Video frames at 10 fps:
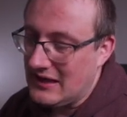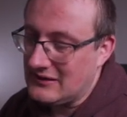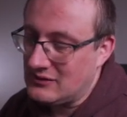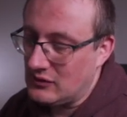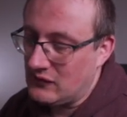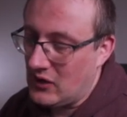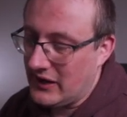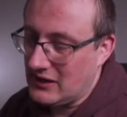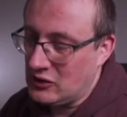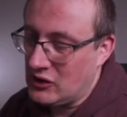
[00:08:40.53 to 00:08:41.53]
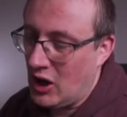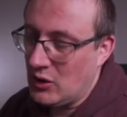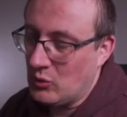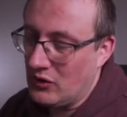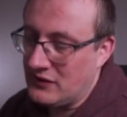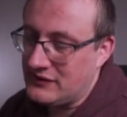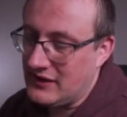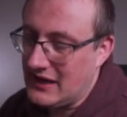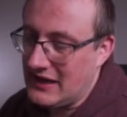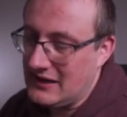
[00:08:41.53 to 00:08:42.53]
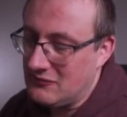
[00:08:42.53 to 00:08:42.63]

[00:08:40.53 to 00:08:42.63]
it's sort of like, you know what the sea